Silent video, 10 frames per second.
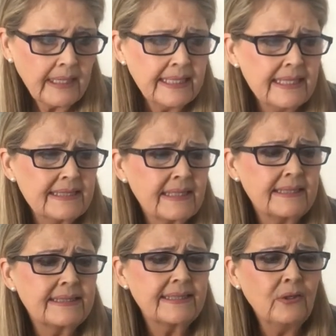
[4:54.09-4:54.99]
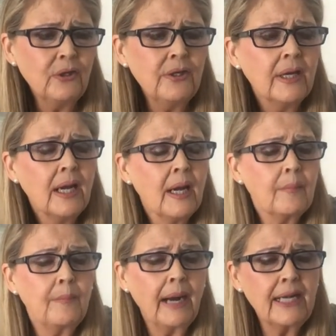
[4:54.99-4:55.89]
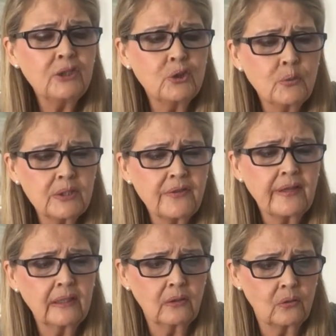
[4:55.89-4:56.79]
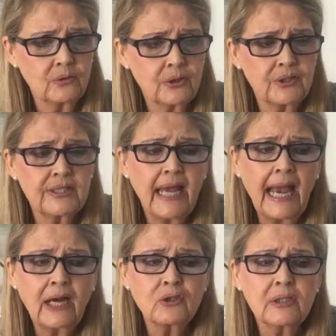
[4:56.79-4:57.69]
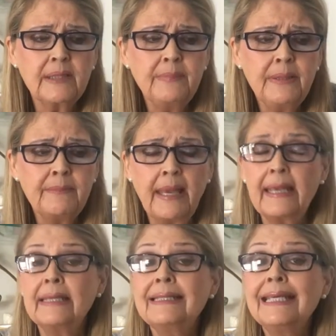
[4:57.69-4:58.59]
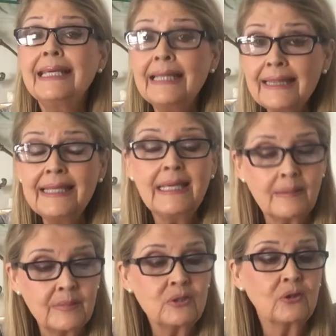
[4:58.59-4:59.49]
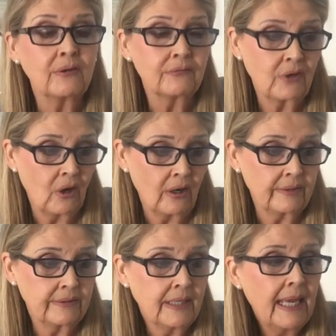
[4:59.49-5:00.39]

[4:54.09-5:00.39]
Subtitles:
It is considered by Jewish theologians to actually be made in the image of God,